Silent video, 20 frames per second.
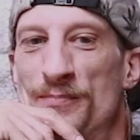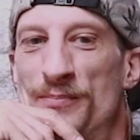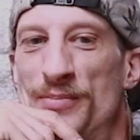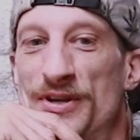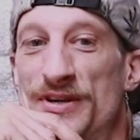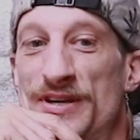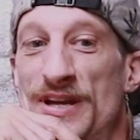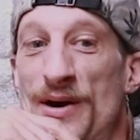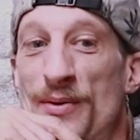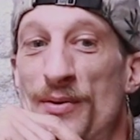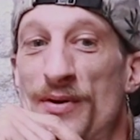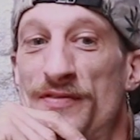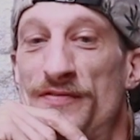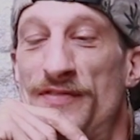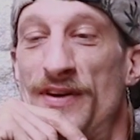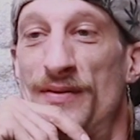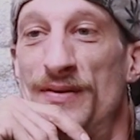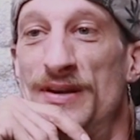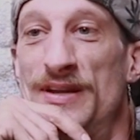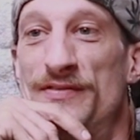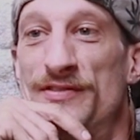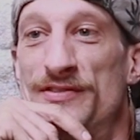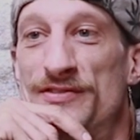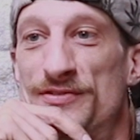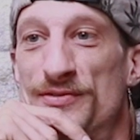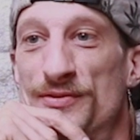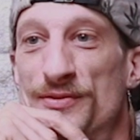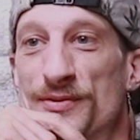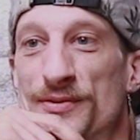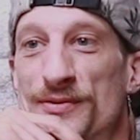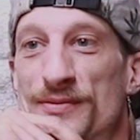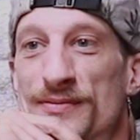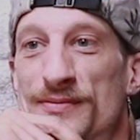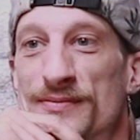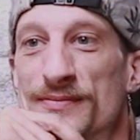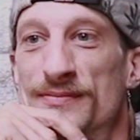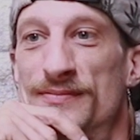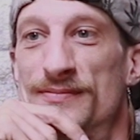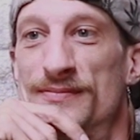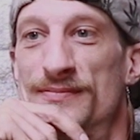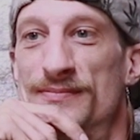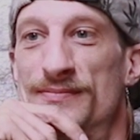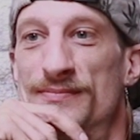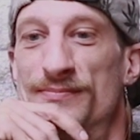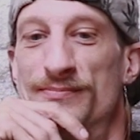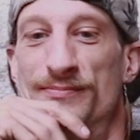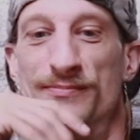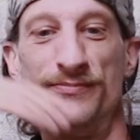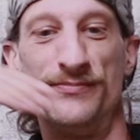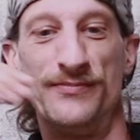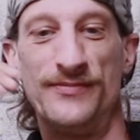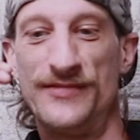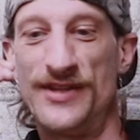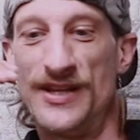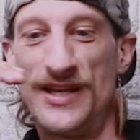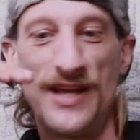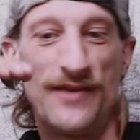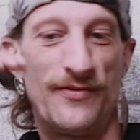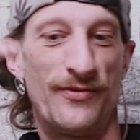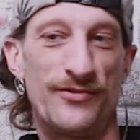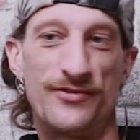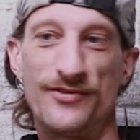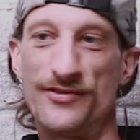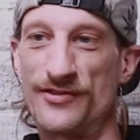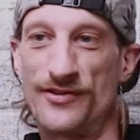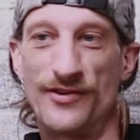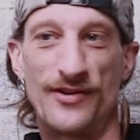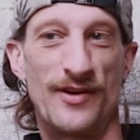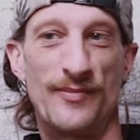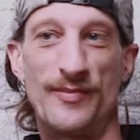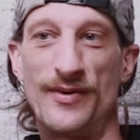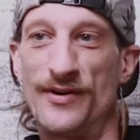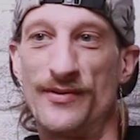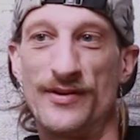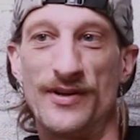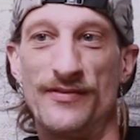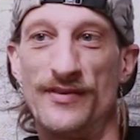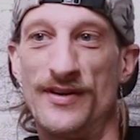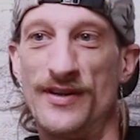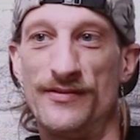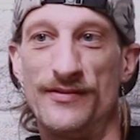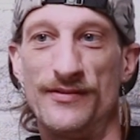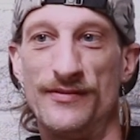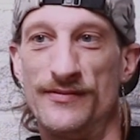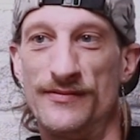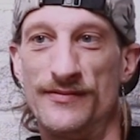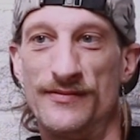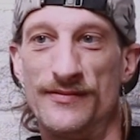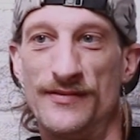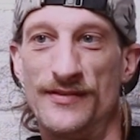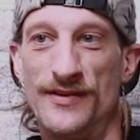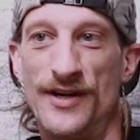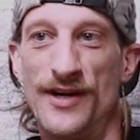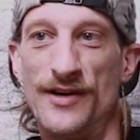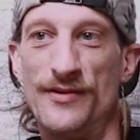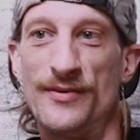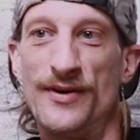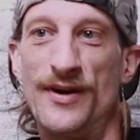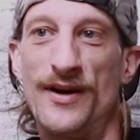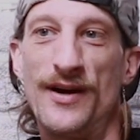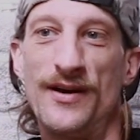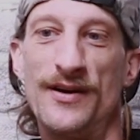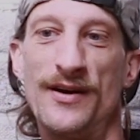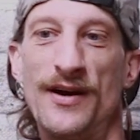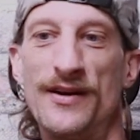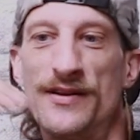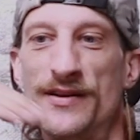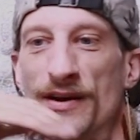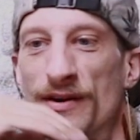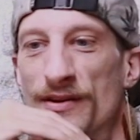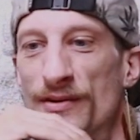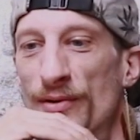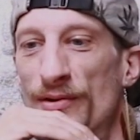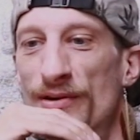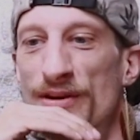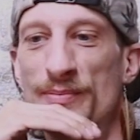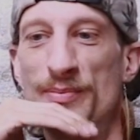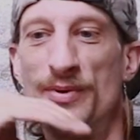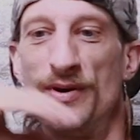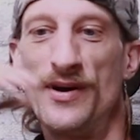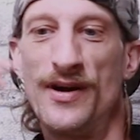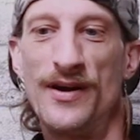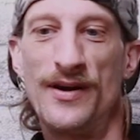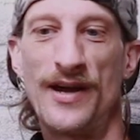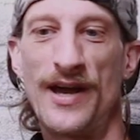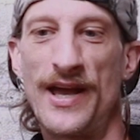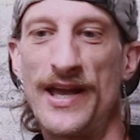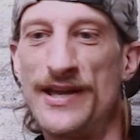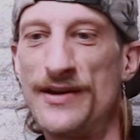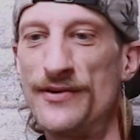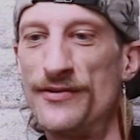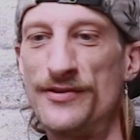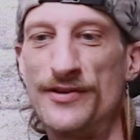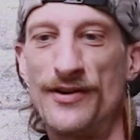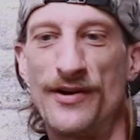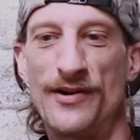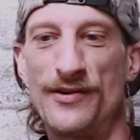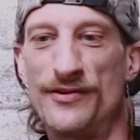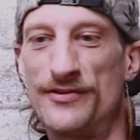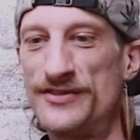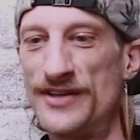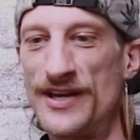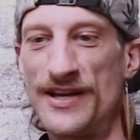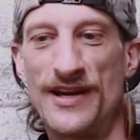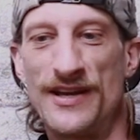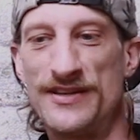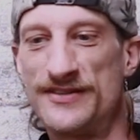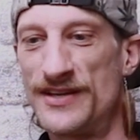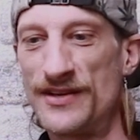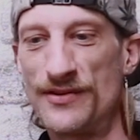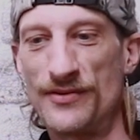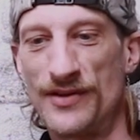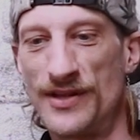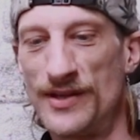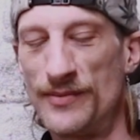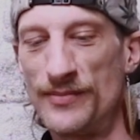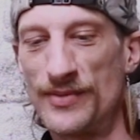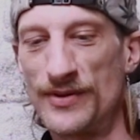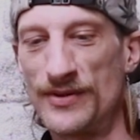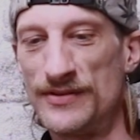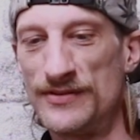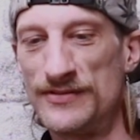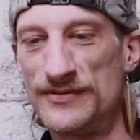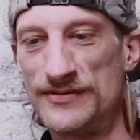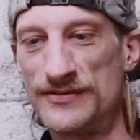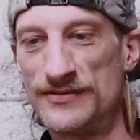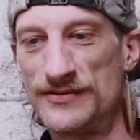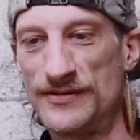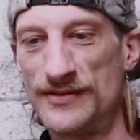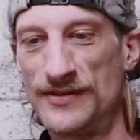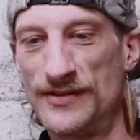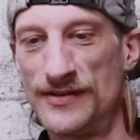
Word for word: But now I've found living soil, the level's just gone up a whole other level. I, I, I, you know, I'm not going to put an eight or nine or ten out of ten on it because